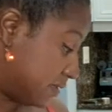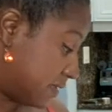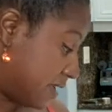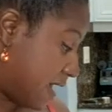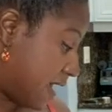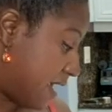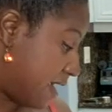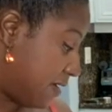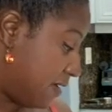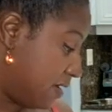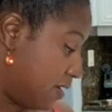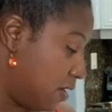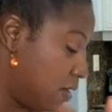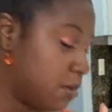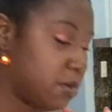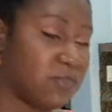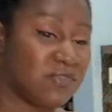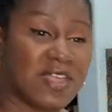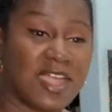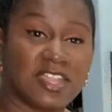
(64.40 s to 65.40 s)
okay?
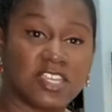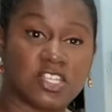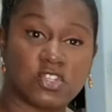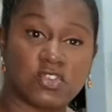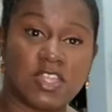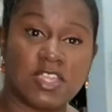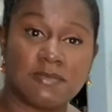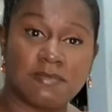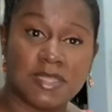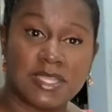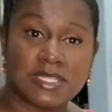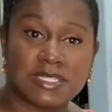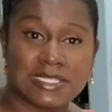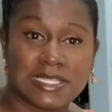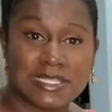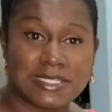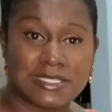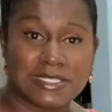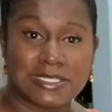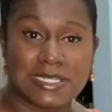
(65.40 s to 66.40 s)
We've got treatment,
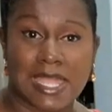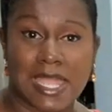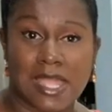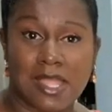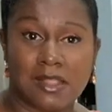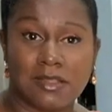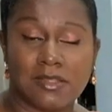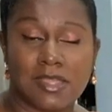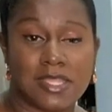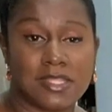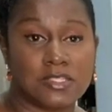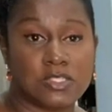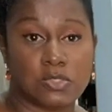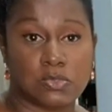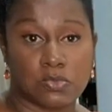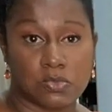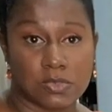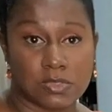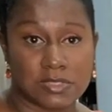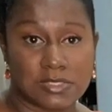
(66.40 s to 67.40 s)
style, and
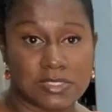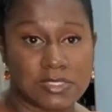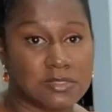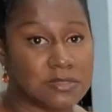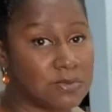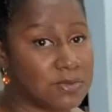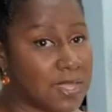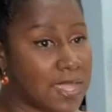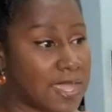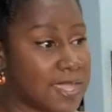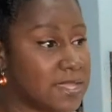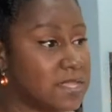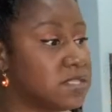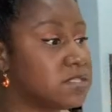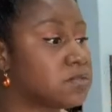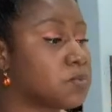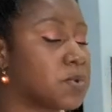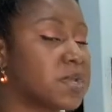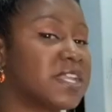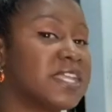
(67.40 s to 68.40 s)
tools, okay?
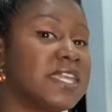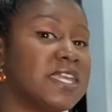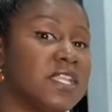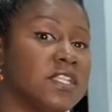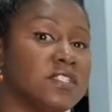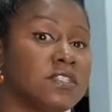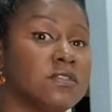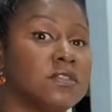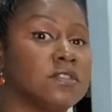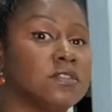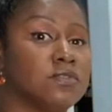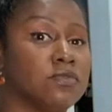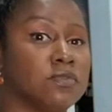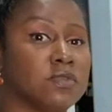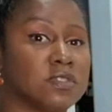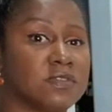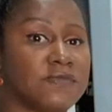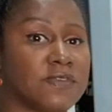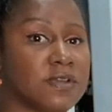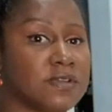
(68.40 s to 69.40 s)
So we're gonna get into the
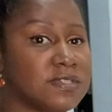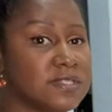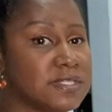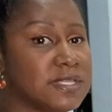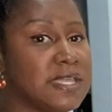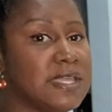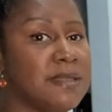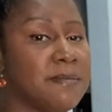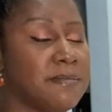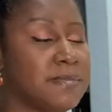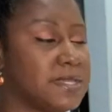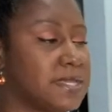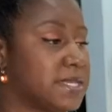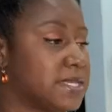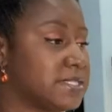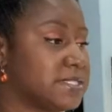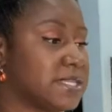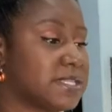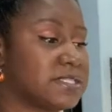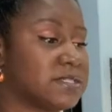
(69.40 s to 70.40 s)
tools first
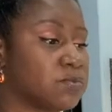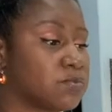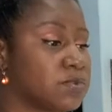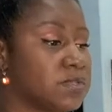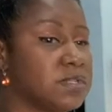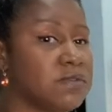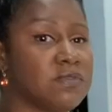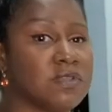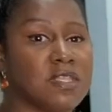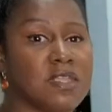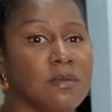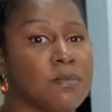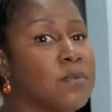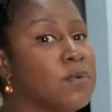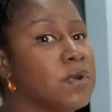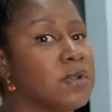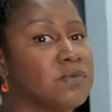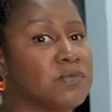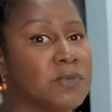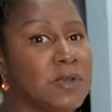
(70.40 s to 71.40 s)
because that's a really
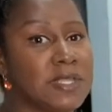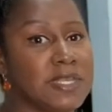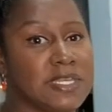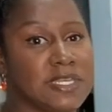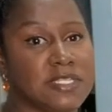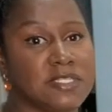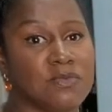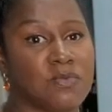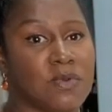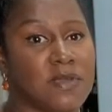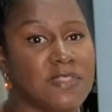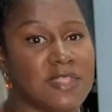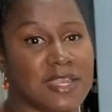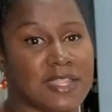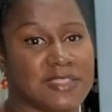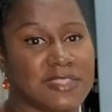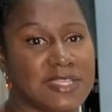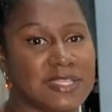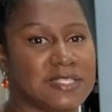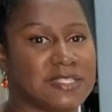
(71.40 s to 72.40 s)
important one, and it's one that I
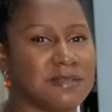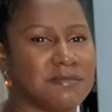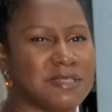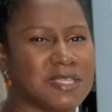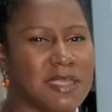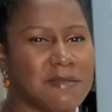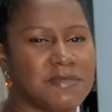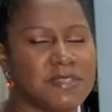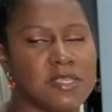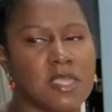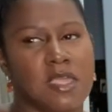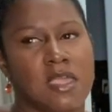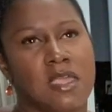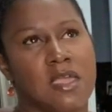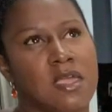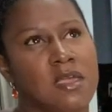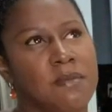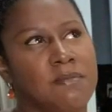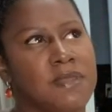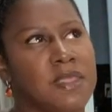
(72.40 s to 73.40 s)
think sometimes
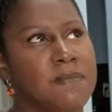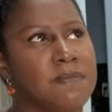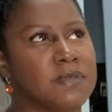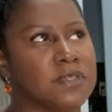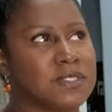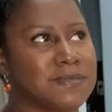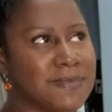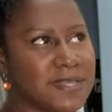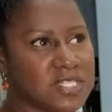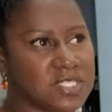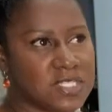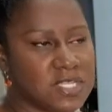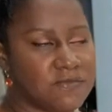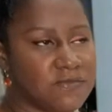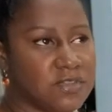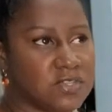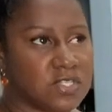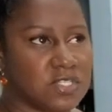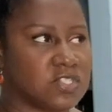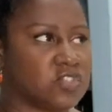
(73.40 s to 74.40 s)
people, especially if
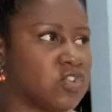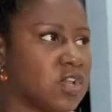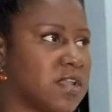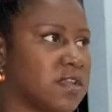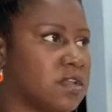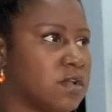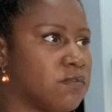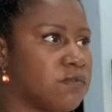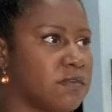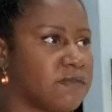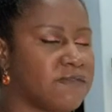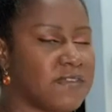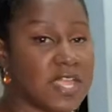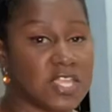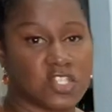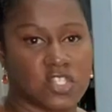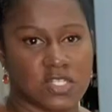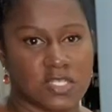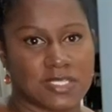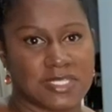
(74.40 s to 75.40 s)
you're just trying to go for
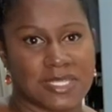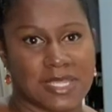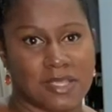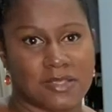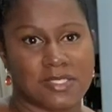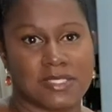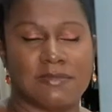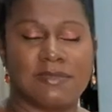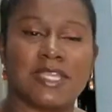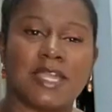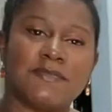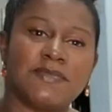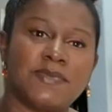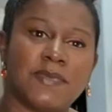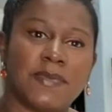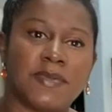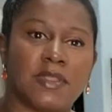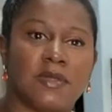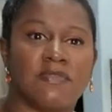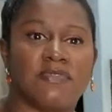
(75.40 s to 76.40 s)
fashion and style, sometimes
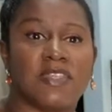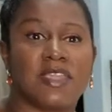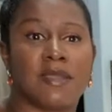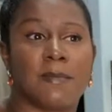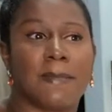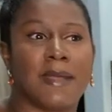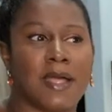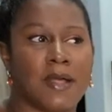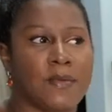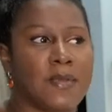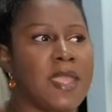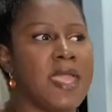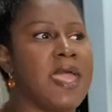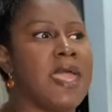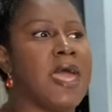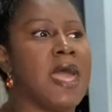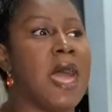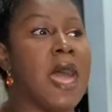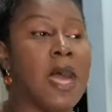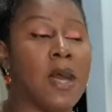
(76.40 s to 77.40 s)
people don't think about
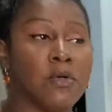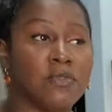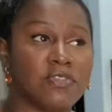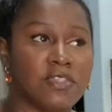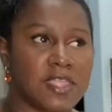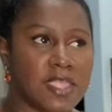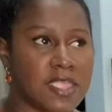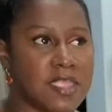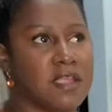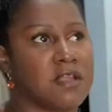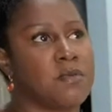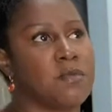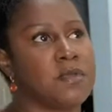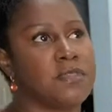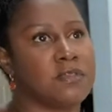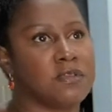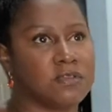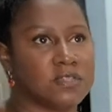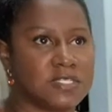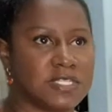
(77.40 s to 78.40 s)
healthy hair when
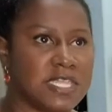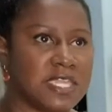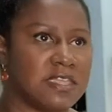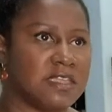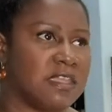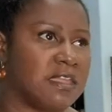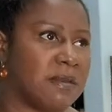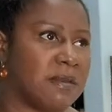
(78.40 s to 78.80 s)
they're thinking